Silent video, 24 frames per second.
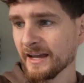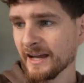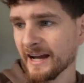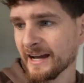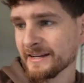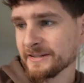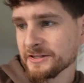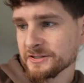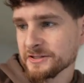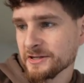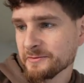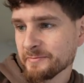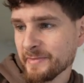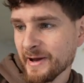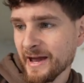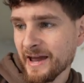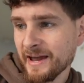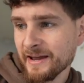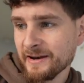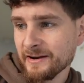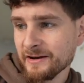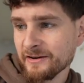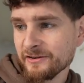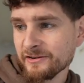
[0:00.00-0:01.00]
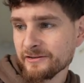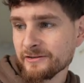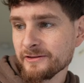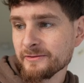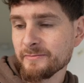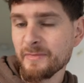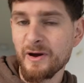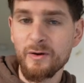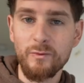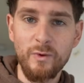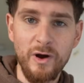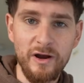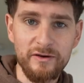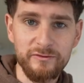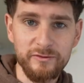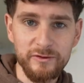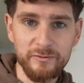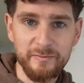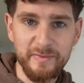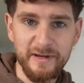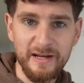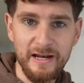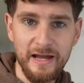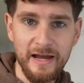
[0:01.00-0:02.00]
And does it pay enough that my wife
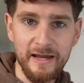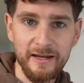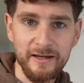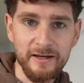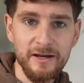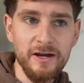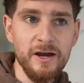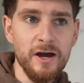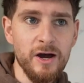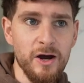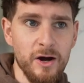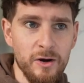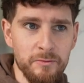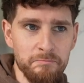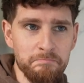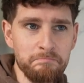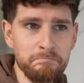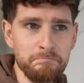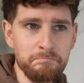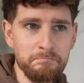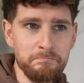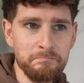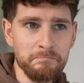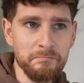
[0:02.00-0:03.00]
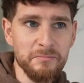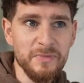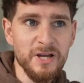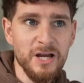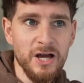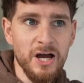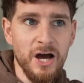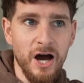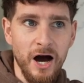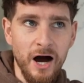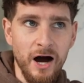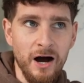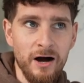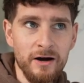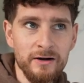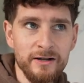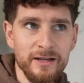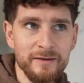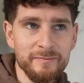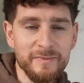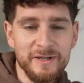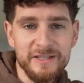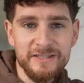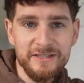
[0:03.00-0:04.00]
would be like, I'll
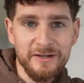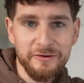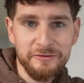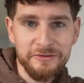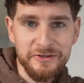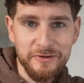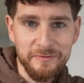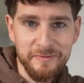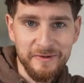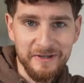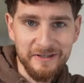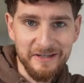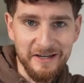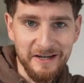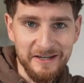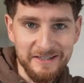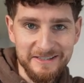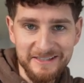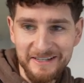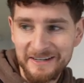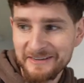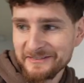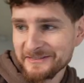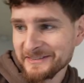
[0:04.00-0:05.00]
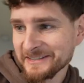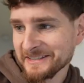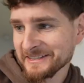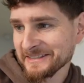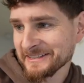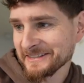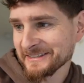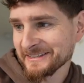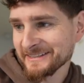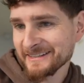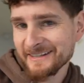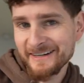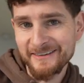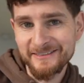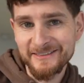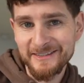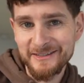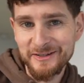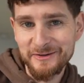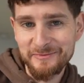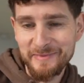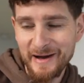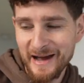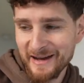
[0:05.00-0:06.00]
get myself something nice after
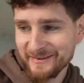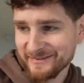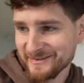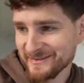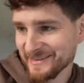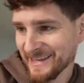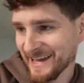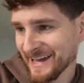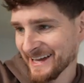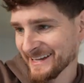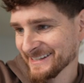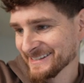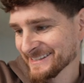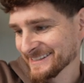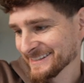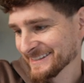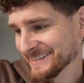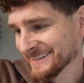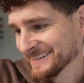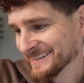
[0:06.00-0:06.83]
you're back from that.